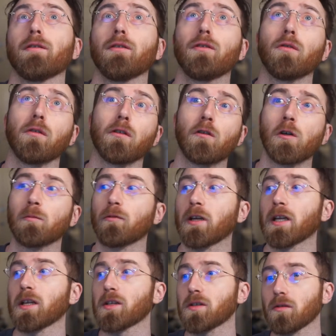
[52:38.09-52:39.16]
you're
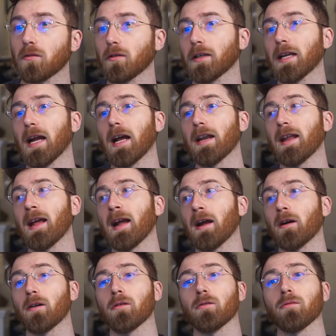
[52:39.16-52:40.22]
incorporating a story on
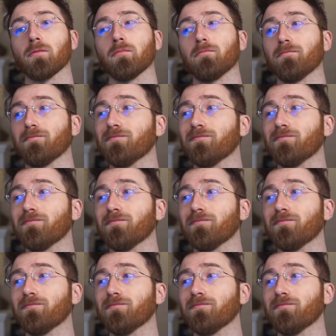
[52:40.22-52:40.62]
how